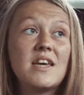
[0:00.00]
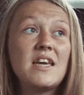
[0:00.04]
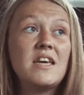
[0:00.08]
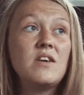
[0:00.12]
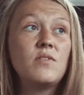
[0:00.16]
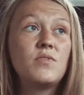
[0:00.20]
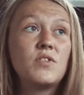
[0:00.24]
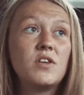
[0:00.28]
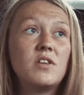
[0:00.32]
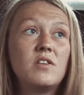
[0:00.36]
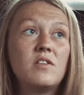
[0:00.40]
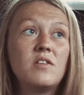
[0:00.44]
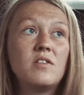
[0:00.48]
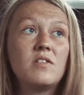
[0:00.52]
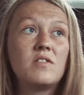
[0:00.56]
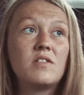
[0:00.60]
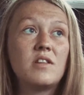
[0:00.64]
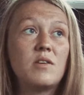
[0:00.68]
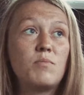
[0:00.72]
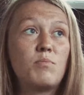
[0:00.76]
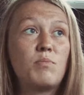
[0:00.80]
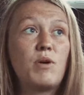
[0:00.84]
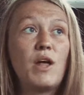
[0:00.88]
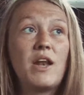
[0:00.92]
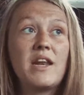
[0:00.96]
Even
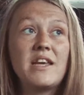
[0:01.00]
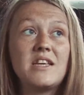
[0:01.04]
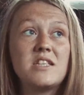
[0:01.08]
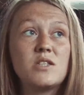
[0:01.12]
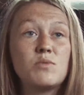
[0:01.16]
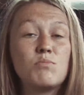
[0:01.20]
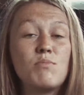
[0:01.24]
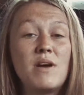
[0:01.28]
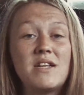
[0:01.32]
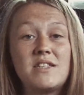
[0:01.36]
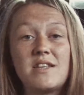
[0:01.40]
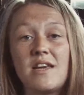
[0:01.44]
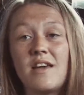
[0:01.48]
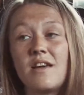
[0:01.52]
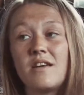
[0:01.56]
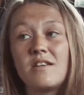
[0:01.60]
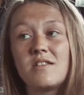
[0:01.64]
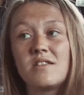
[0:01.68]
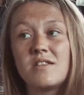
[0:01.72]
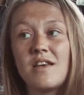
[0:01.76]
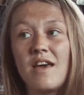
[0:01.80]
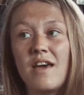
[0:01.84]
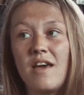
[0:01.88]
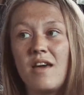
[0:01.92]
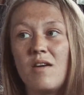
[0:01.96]
the police
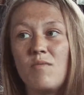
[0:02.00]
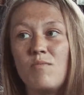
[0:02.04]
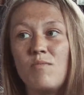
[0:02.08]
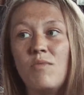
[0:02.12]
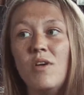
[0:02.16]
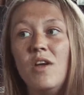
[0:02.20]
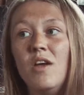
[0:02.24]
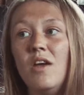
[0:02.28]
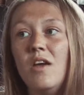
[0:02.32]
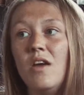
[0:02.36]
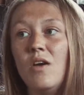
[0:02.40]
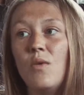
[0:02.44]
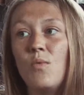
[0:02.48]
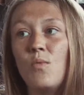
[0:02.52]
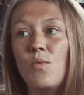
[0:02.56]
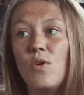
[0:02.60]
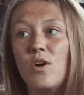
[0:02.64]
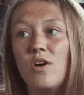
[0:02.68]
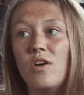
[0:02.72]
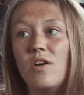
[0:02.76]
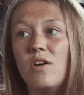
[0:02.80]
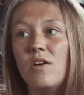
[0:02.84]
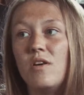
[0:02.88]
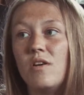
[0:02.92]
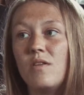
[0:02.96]
medics
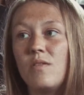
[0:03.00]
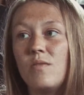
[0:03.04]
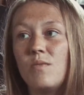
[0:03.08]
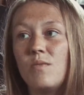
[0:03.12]
were